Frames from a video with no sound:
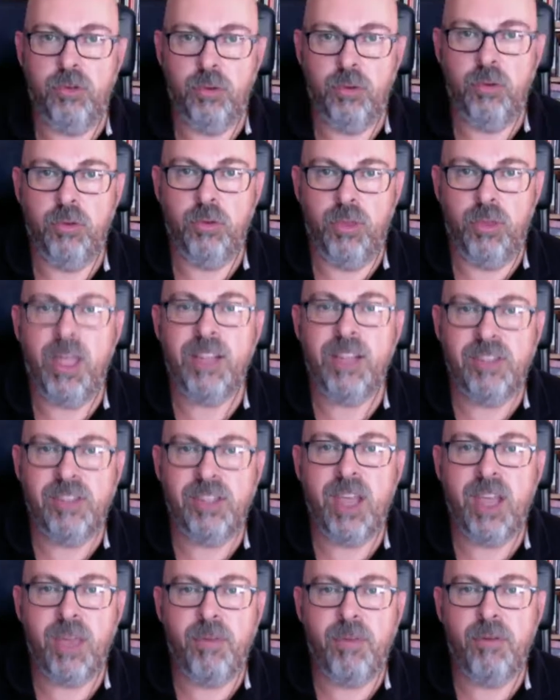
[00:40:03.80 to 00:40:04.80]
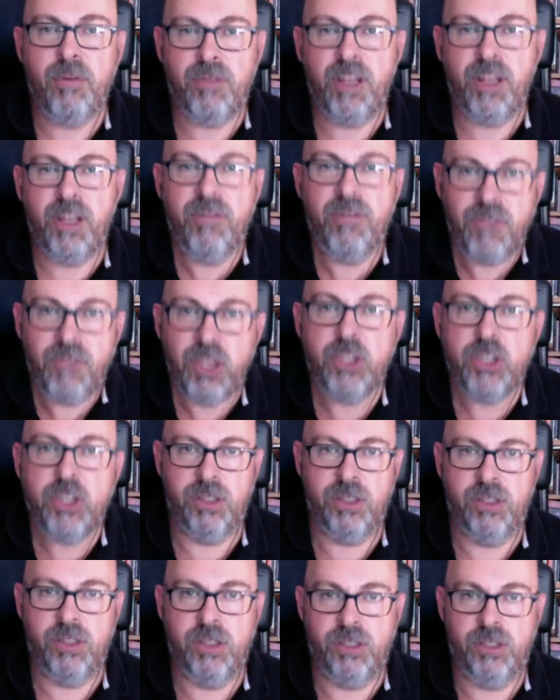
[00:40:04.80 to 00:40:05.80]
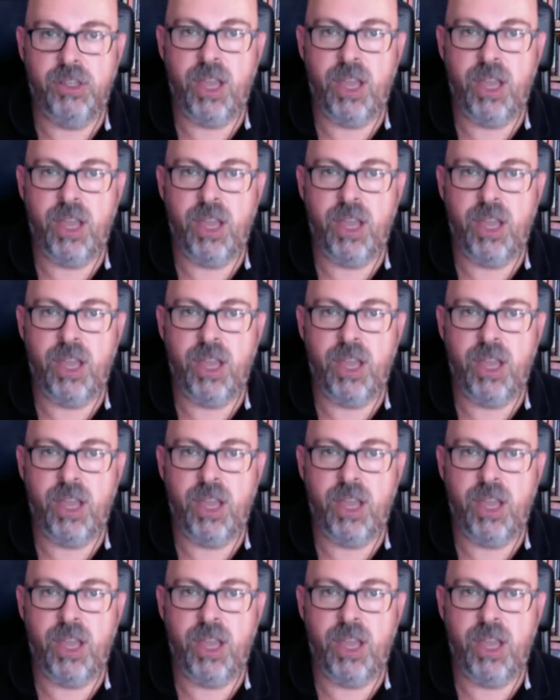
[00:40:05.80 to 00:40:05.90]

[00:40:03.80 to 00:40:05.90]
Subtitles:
that type of inefficient type